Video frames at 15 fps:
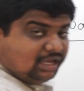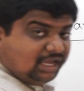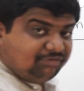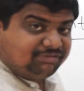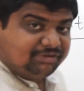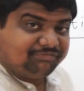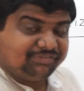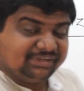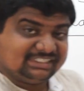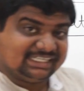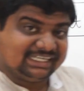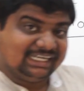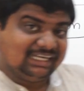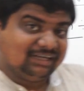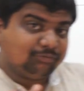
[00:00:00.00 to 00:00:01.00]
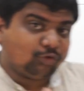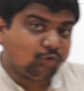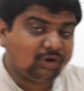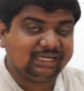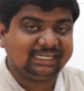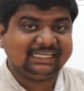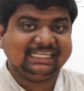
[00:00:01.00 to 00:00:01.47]
If a physical
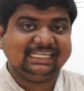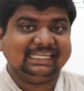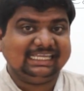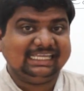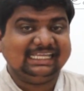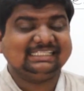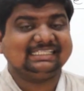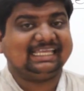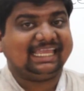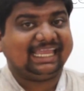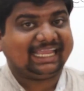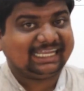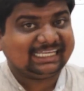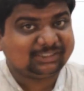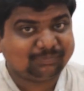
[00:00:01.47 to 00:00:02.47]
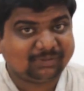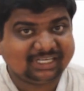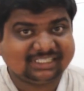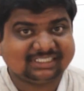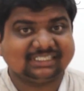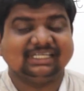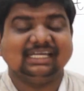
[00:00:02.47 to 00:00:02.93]
quantity is
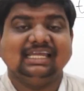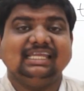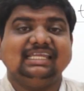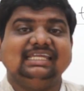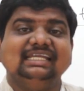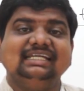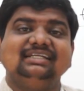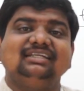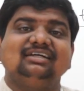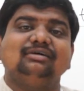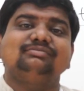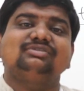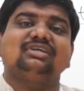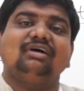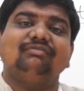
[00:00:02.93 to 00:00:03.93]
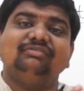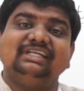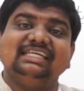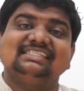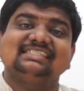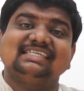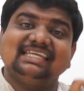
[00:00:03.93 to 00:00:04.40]
expressed in terms of
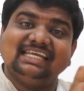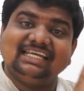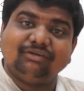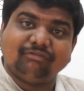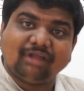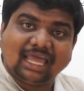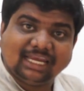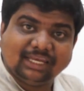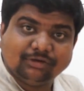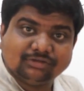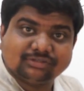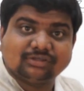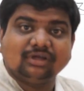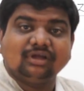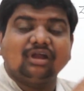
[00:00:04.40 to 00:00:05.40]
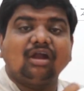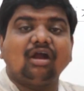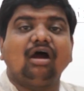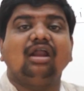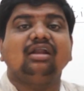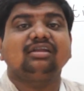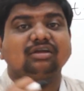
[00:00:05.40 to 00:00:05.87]
discrete values
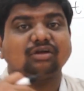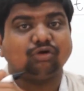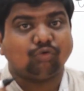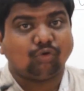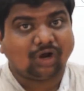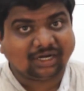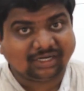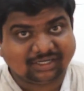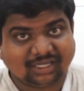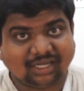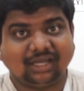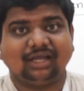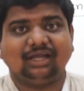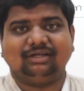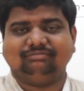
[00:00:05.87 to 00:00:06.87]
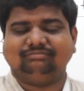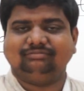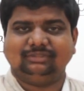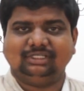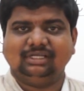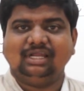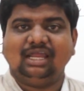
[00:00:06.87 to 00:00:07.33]
called quanta,
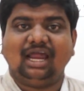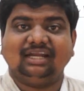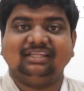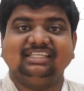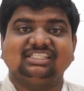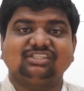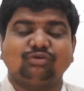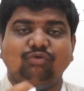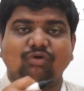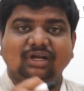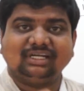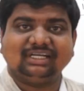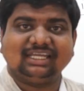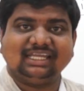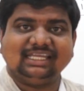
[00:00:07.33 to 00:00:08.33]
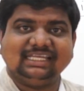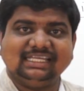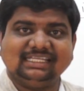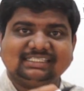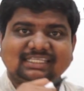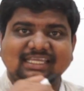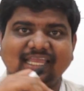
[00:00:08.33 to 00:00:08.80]
and this quanta
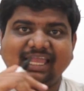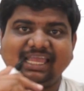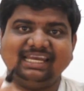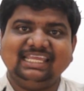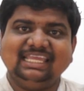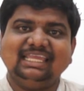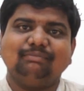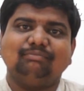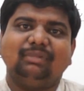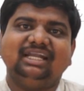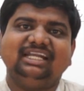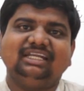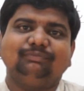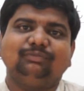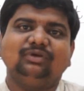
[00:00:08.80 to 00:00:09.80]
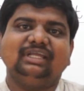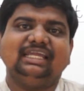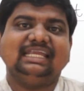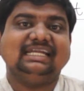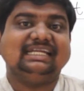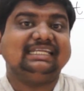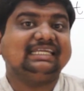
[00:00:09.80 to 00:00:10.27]
is any multiple
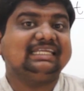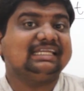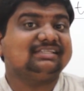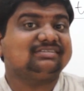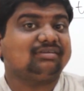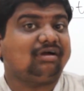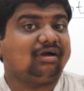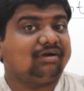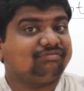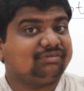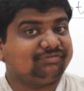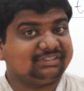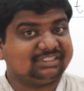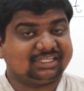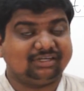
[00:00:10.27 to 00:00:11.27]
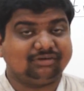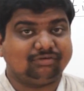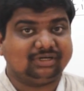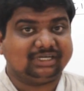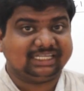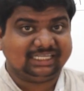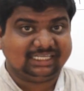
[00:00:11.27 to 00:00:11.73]
integrals of a physical
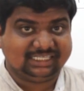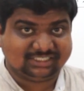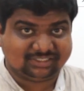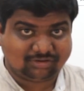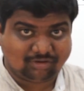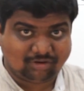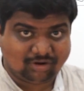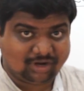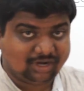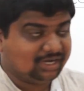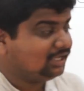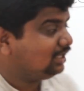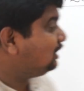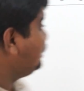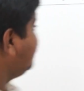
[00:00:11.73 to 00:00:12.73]
quantity is called